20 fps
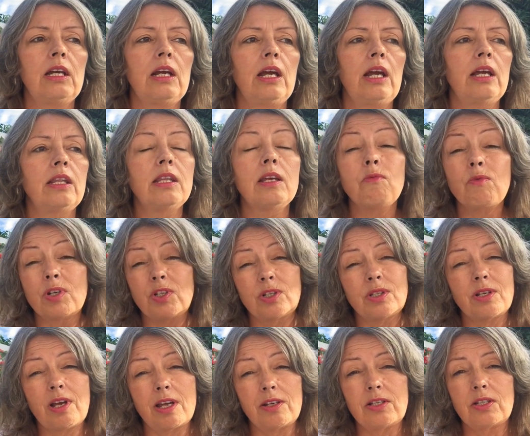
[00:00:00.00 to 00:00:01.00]
and then we
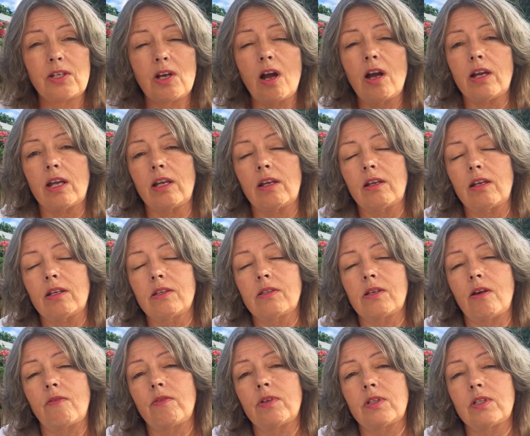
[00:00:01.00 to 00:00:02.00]
just got to talking because
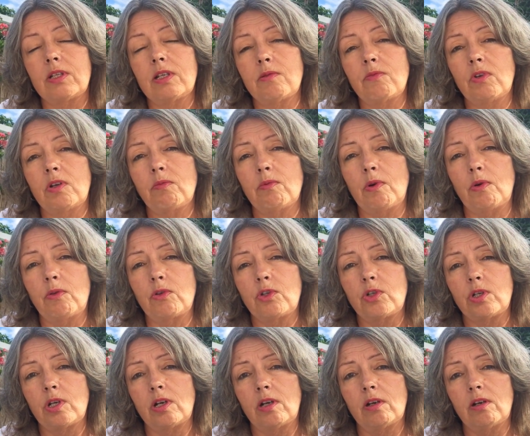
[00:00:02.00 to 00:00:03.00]
obviously we both
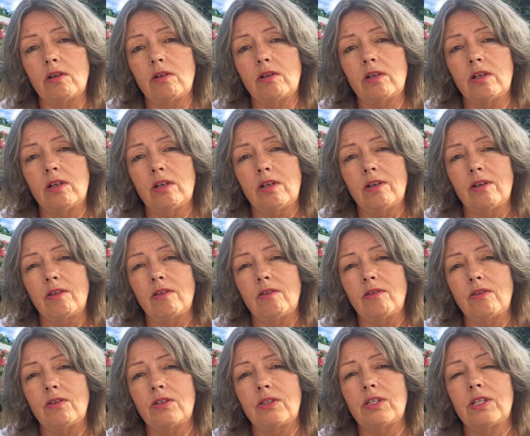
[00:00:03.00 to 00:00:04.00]
shared
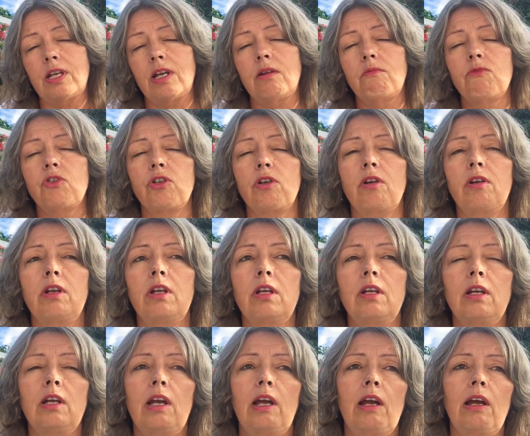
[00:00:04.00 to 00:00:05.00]
the same
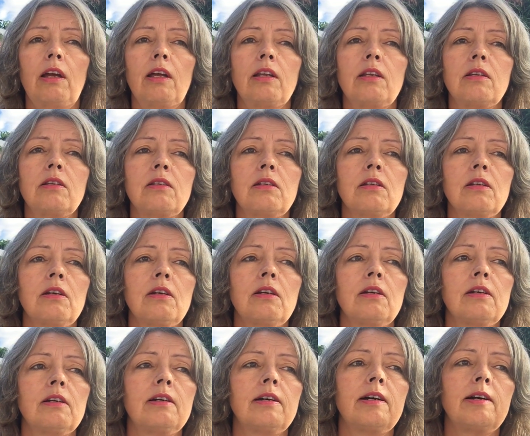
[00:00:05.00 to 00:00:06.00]
journey, and
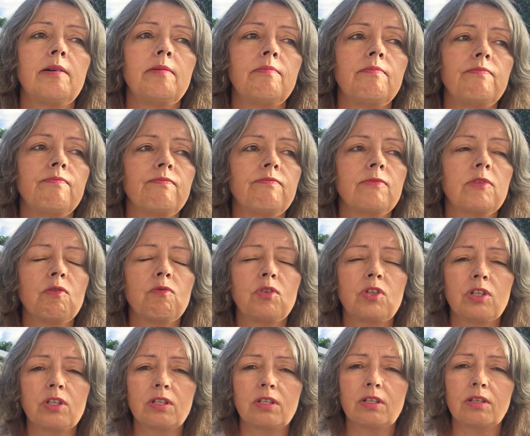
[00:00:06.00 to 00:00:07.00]
um, it
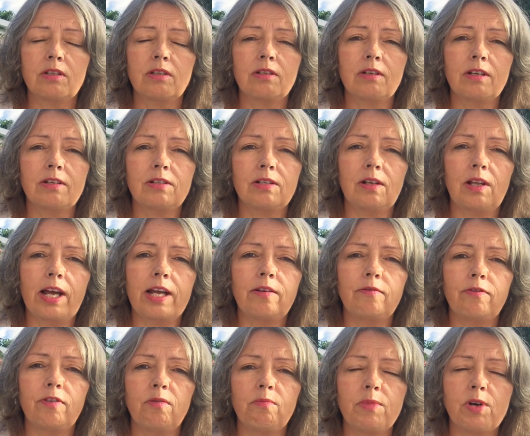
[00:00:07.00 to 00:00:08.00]
was just a, a
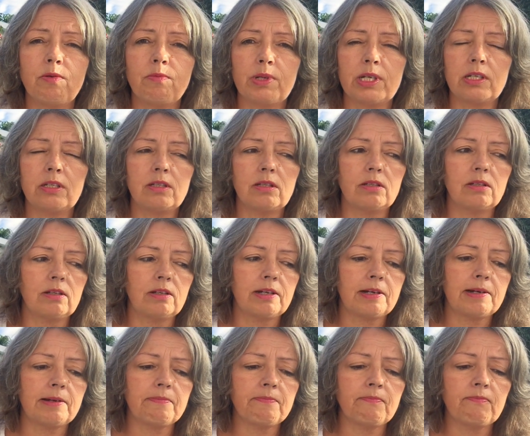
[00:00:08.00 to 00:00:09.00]
delightful moment.
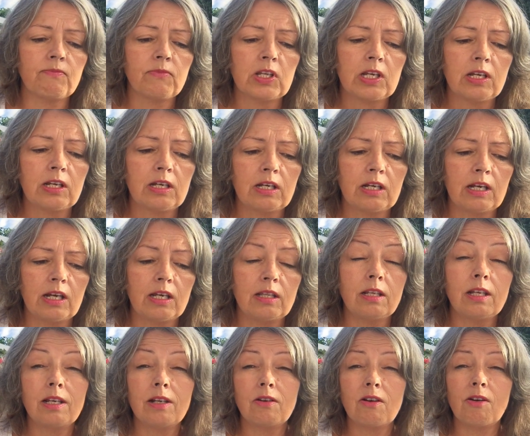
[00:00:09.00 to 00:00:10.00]
Um, and
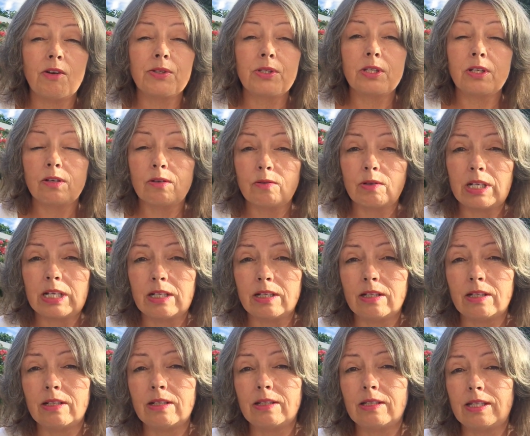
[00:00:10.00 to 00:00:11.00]
then also
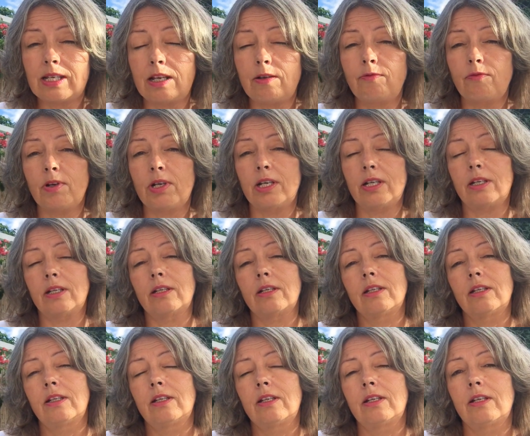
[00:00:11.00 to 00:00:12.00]
in Safeway,
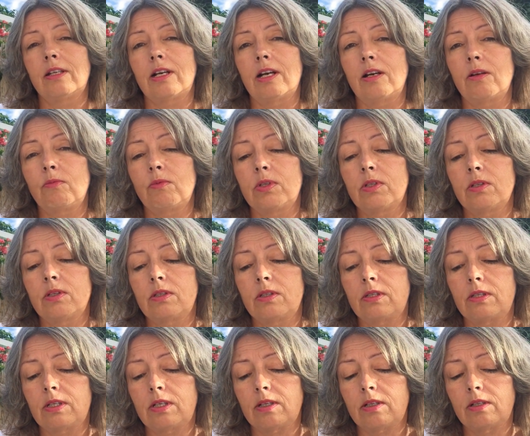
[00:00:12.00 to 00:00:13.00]
I
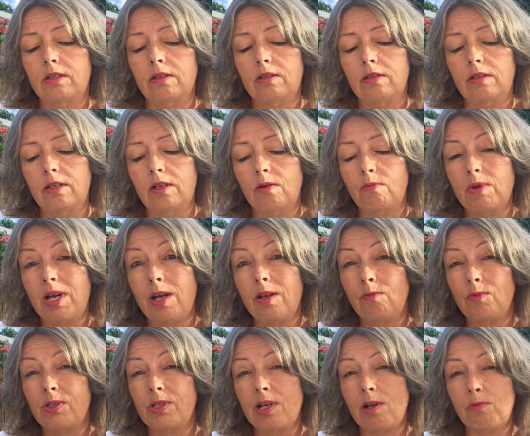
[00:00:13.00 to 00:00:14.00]
was uh, the young man
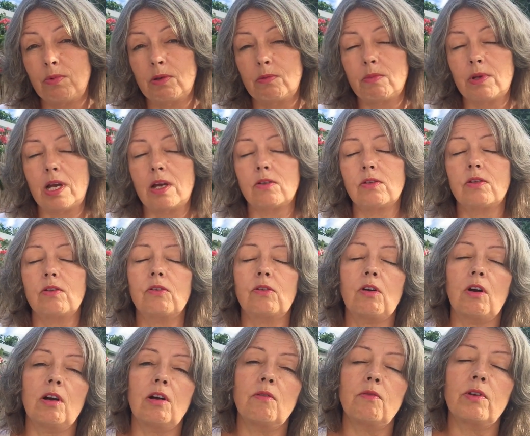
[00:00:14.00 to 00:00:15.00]
was helping me out to the car